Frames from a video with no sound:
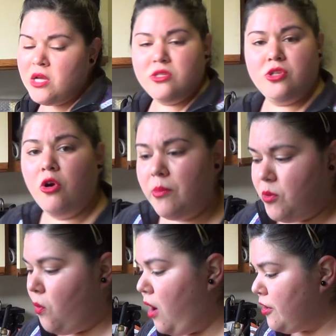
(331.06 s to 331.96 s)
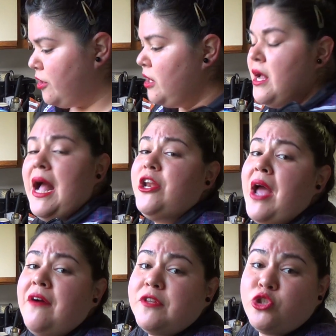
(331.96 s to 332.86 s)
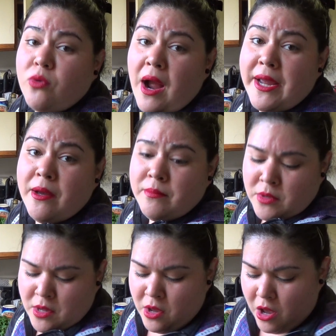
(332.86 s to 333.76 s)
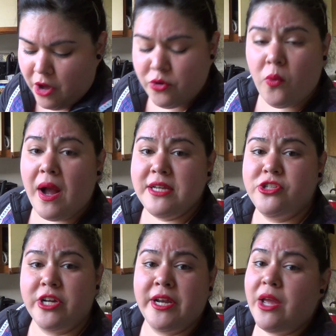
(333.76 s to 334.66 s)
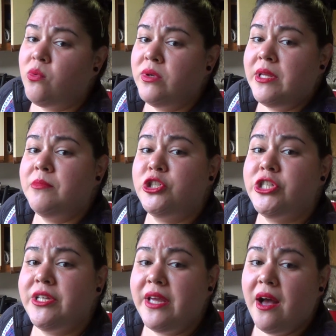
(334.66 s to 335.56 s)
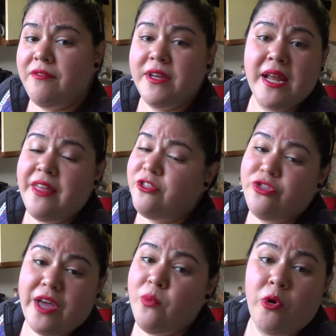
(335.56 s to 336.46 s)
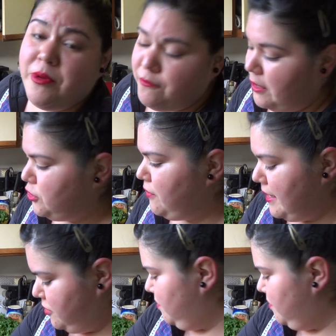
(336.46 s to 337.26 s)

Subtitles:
soak them in water, and you have to dry them. Otherwise, they're gonna get really mushy in the oven and they won't be French fries,